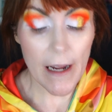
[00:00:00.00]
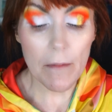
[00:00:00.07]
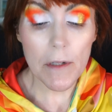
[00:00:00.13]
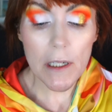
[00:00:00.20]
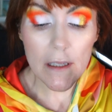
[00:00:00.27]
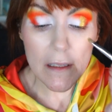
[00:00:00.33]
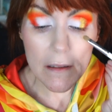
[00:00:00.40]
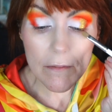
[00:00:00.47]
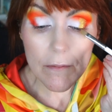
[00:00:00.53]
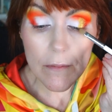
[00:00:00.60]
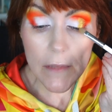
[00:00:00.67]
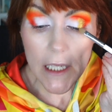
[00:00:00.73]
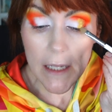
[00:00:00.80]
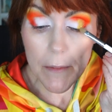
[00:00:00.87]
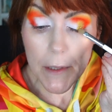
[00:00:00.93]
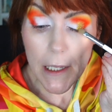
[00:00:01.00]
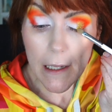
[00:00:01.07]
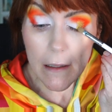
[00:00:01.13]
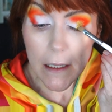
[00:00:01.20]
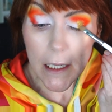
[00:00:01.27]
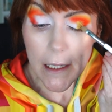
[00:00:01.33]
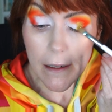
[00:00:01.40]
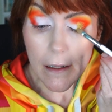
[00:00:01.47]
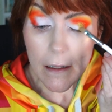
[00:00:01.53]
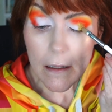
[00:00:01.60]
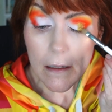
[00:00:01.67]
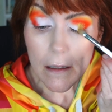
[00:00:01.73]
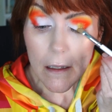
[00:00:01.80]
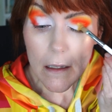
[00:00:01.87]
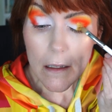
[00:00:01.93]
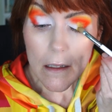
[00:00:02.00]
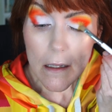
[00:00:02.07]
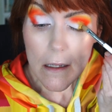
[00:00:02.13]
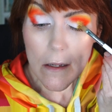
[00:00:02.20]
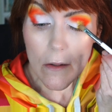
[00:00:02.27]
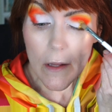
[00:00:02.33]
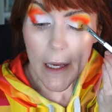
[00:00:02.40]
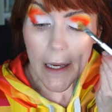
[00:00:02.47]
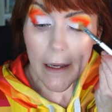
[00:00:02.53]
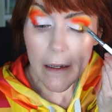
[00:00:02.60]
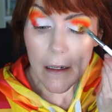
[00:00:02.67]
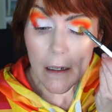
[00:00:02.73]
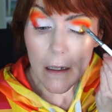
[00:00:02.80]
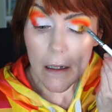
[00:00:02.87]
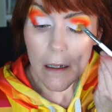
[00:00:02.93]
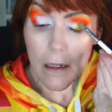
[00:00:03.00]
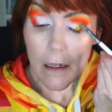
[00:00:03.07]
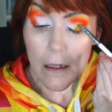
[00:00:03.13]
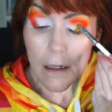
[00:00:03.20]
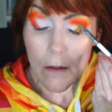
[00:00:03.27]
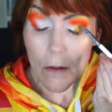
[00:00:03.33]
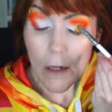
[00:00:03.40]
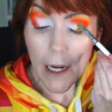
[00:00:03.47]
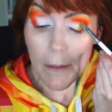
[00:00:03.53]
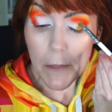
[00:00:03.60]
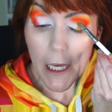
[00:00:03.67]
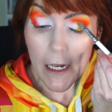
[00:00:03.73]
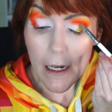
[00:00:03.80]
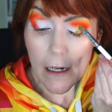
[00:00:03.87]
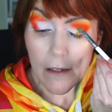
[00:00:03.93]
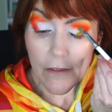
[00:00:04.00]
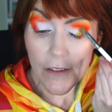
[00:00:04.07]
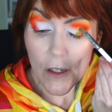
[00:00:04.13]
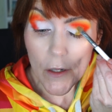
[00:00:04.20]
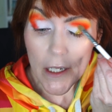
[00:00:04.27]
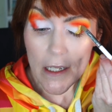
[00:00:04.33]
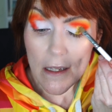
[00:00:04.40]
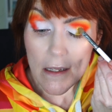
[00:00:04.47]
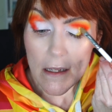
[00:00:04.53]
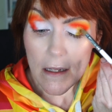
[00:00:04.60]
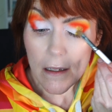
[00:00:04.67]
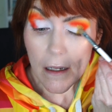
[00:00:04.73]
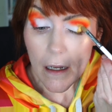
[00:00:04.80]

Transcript: I'm going to keep it down here so that I'm not out of focus.